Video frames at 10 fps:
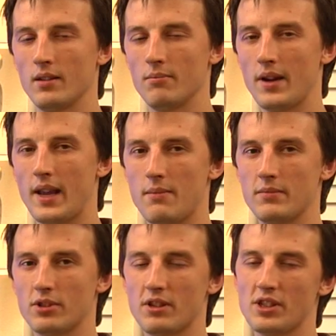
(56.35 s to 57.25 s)
My
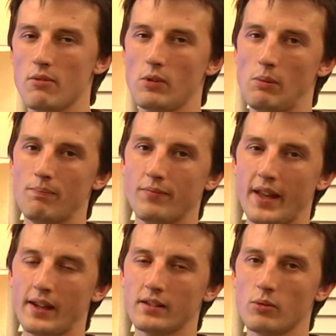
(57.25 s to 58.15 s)
name's Chris Noble.
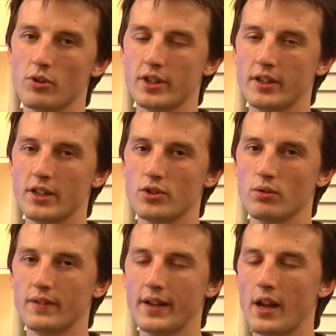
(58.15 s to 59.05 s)
Thanks for watching this
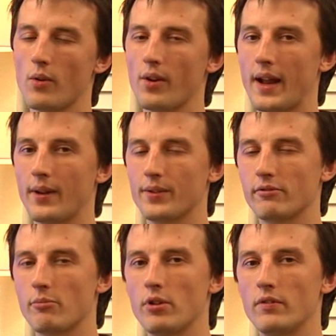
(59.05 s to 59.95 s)
short video on how
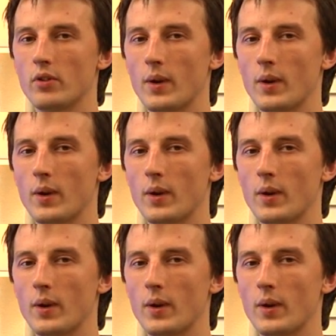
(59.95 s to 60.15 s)
to remove